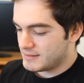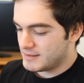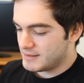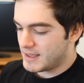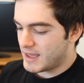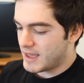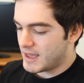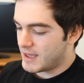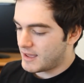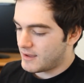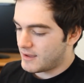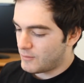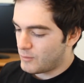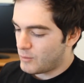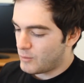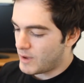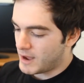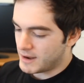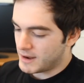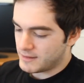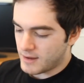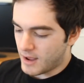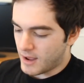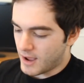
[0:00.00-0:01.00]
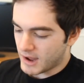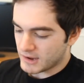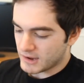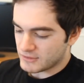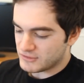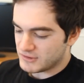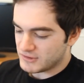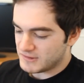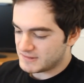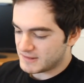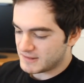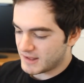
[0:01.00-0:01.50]
Yeah, why
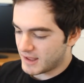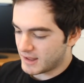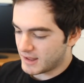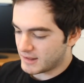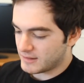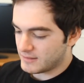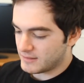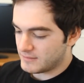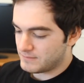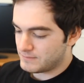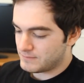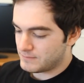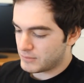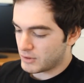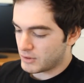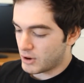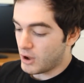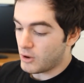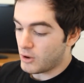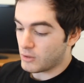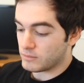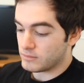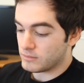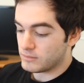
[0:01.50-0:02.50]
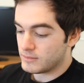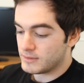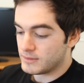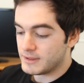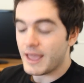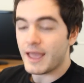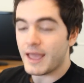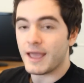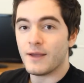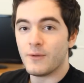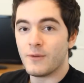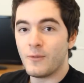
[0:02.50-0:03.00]
not? She said.
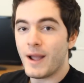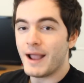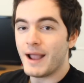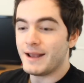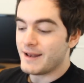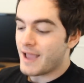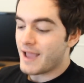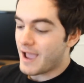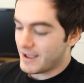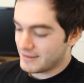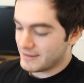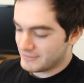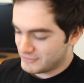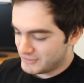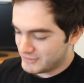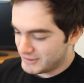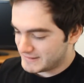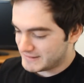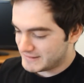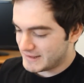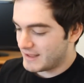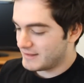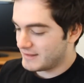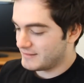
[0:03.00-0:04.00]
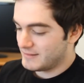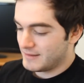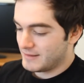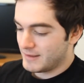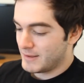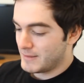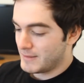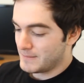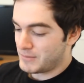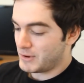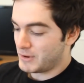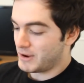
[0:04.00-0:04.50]
Yeah, why not? She said,
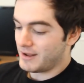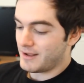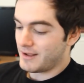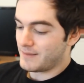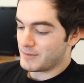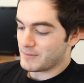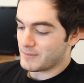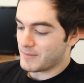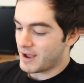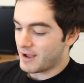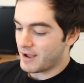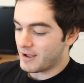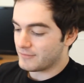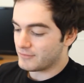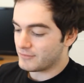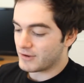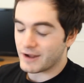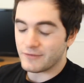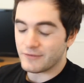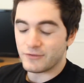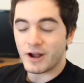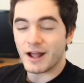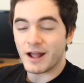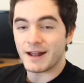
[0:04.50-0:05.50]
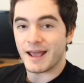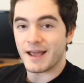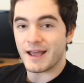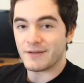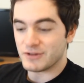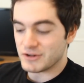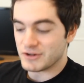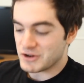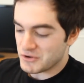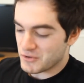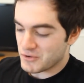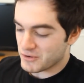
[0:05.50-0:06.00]
perking up at my offer. I forgot I
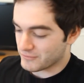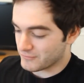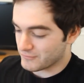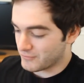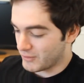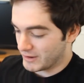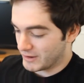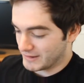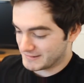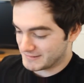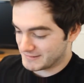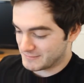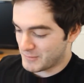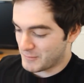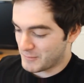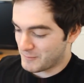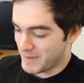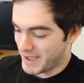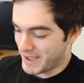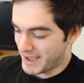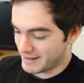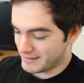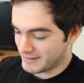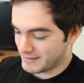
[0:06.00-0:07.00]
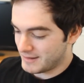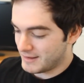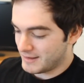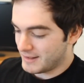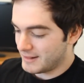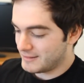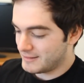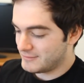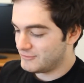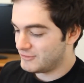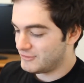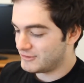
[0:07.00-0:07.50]
have to do her voice. My bad.
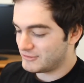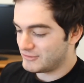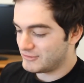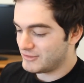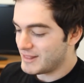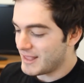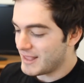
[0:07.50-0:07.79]
Just